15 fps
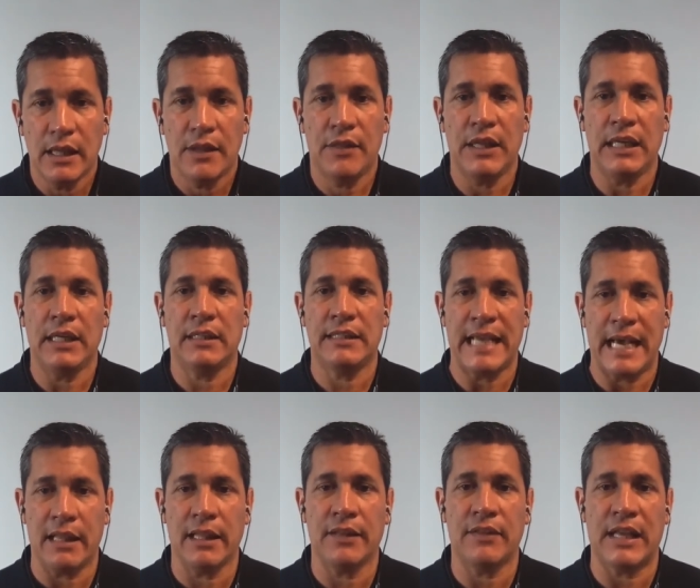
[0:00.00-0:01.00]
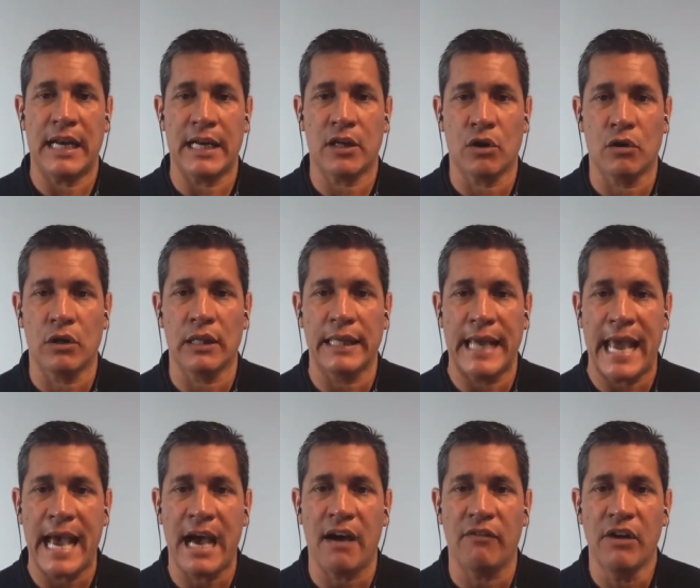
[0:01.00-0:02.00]
the talent that I currently
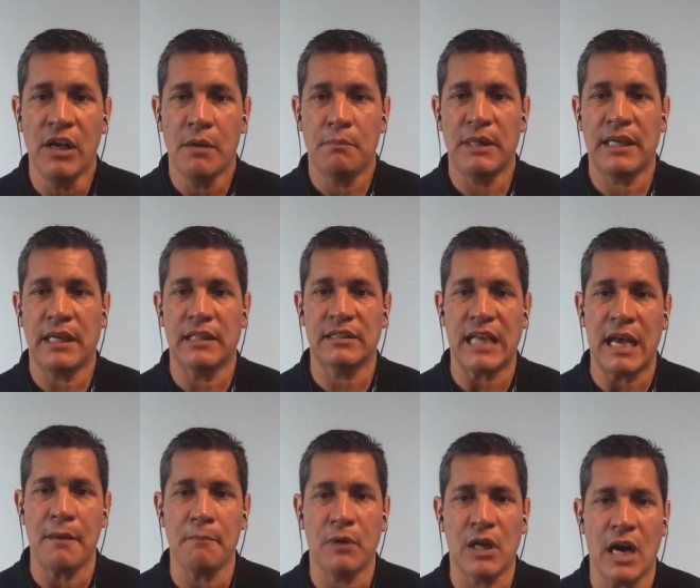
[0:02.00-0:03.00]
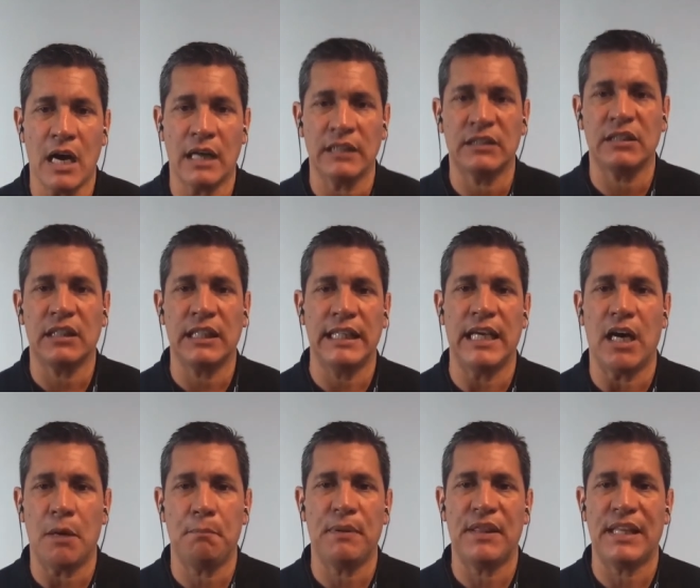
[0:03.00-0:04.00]
have because I'm constantly
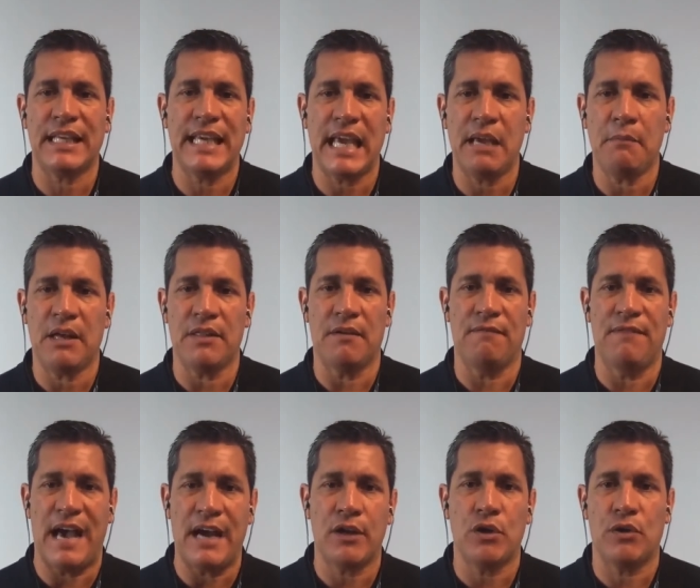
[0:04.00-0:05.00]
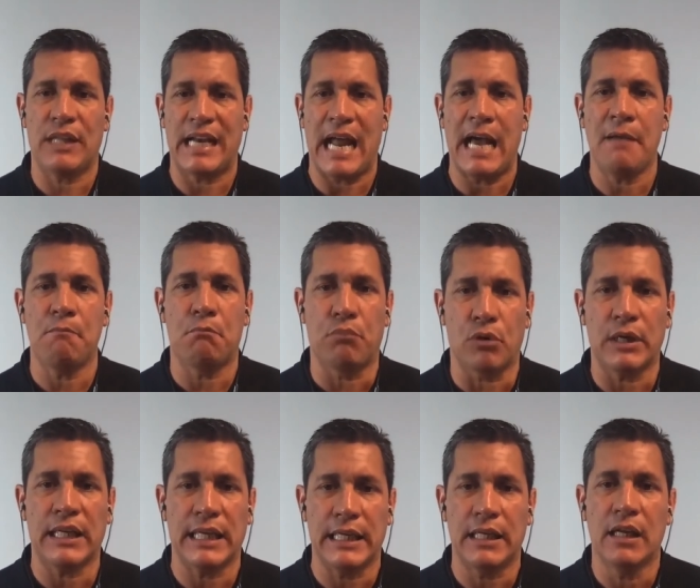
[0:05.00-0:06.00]
up in the game on the value that I'm
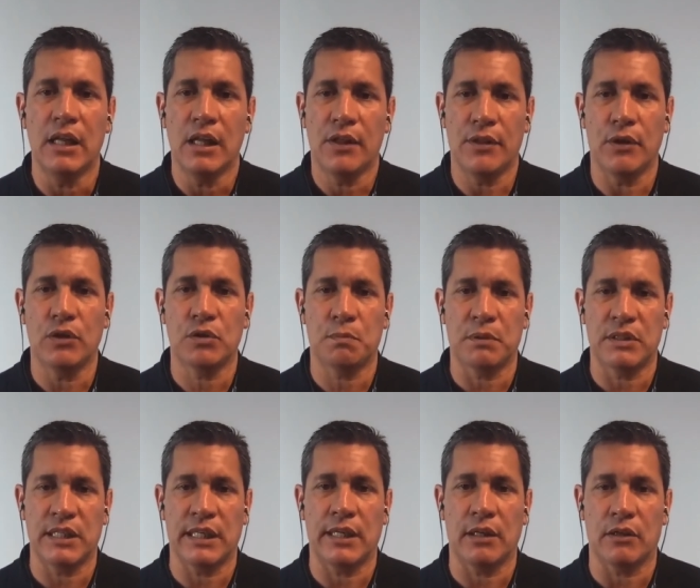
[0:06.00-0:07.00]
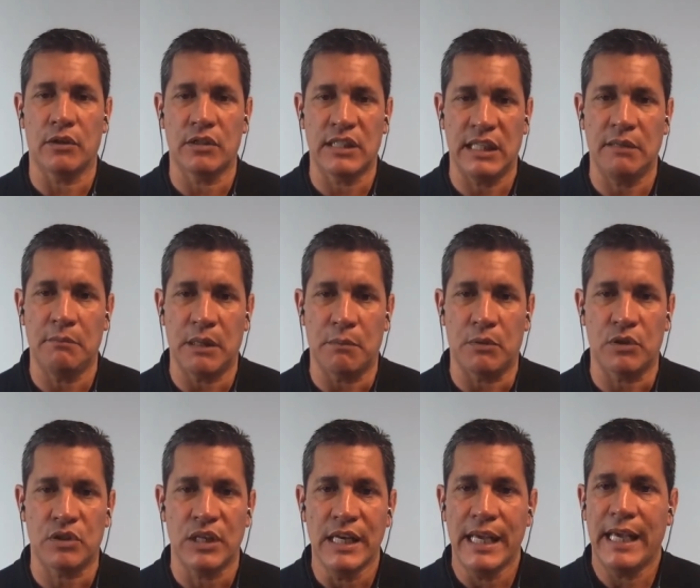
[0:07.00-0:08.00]
bringing those particular team
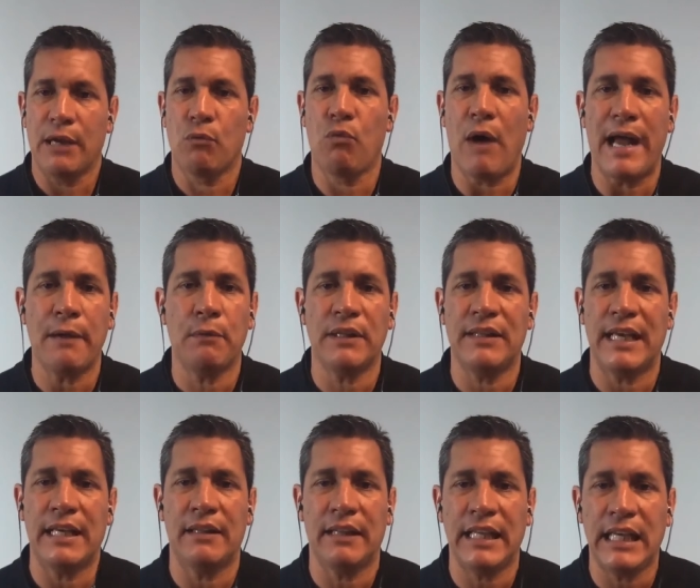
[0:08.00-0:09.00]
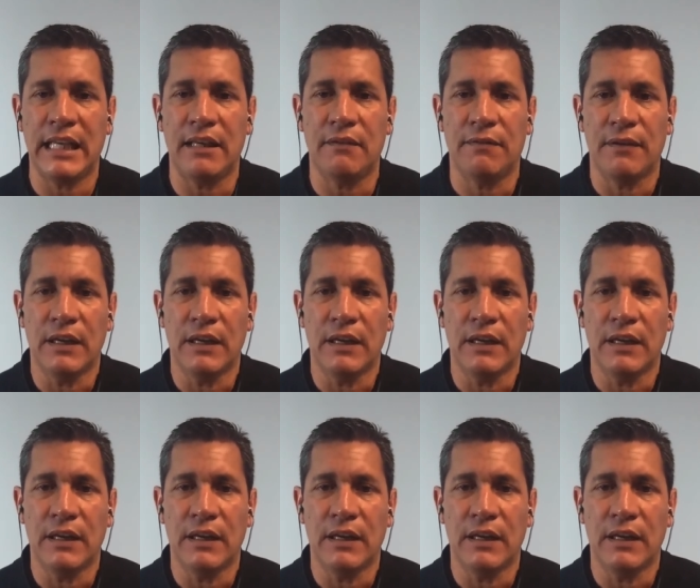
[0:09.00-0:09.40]
members. And why would they leave?